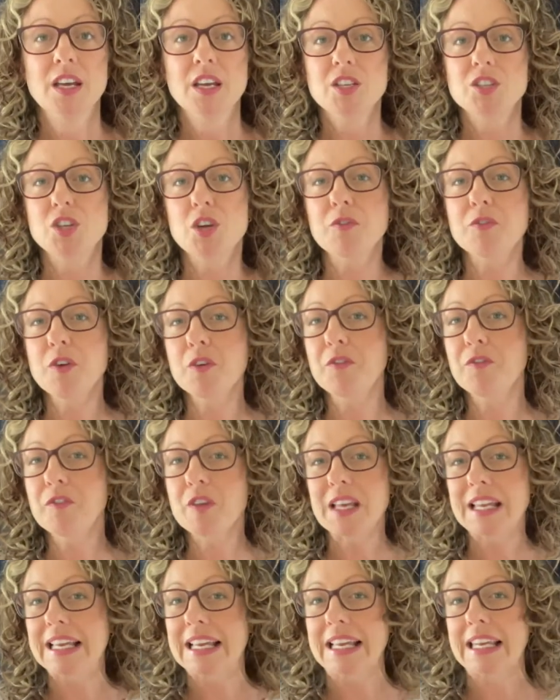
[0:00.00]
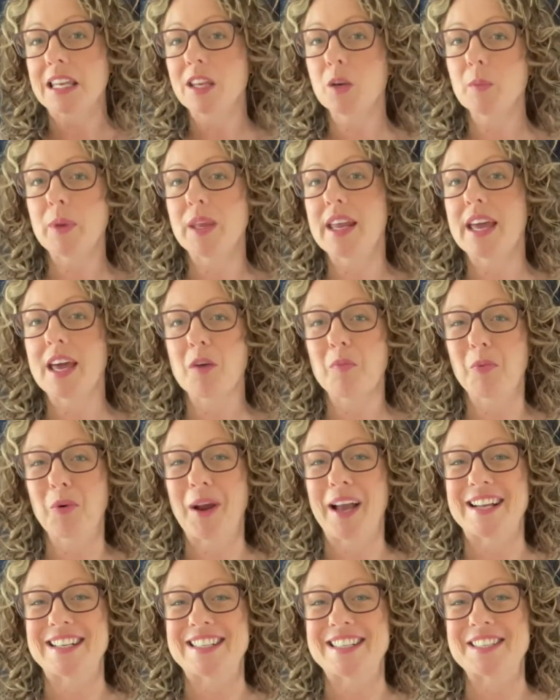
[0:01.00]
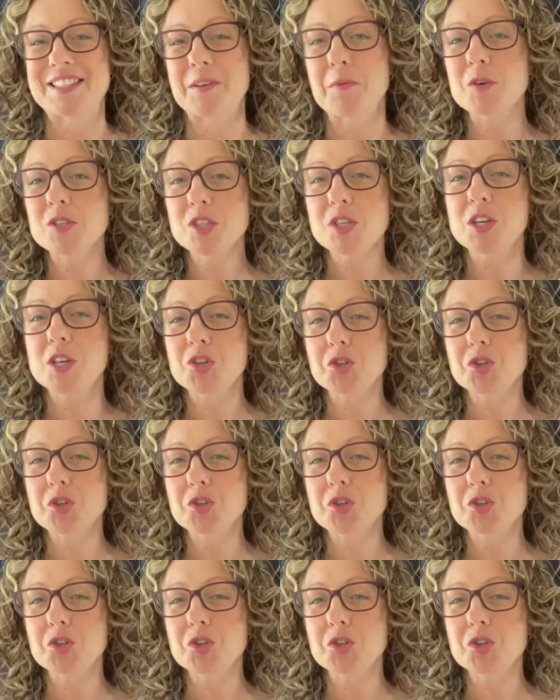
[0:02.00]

So if you're feeling a little bit out of practice, I want you to